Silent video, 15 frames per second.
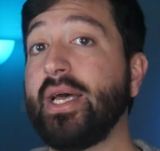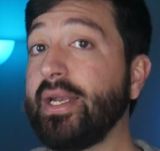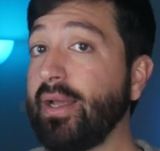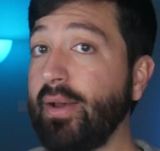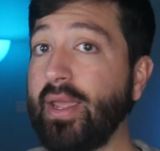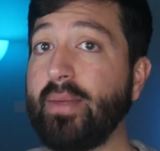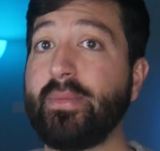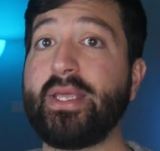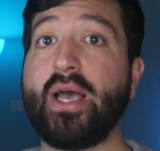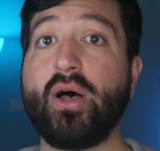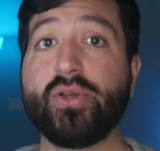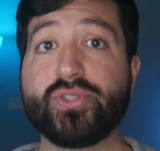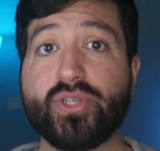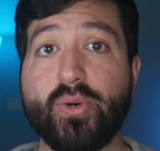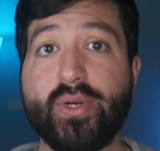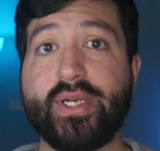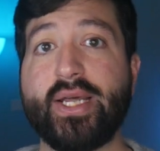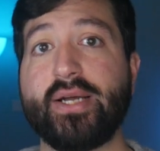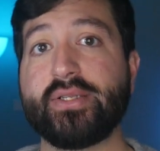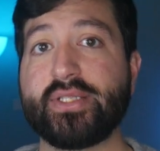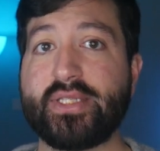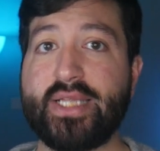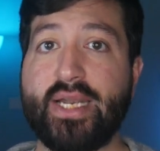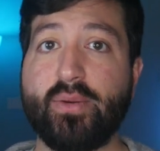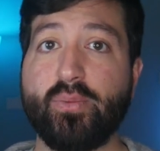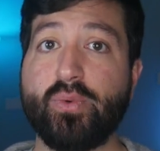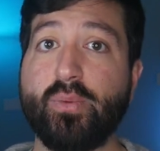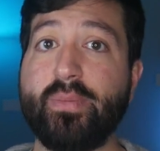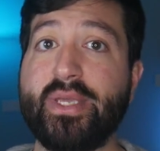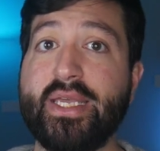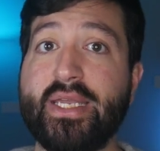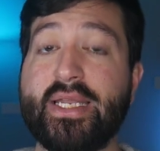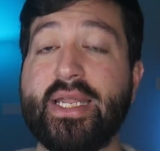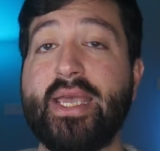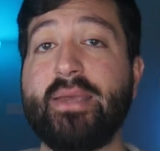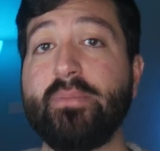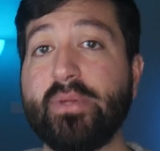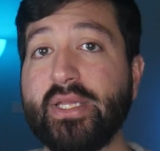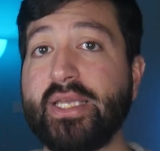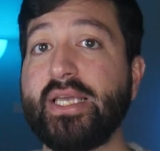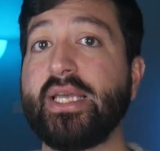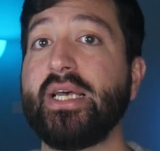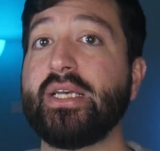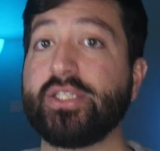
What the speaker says: Now, AMD also announced that it will be enabling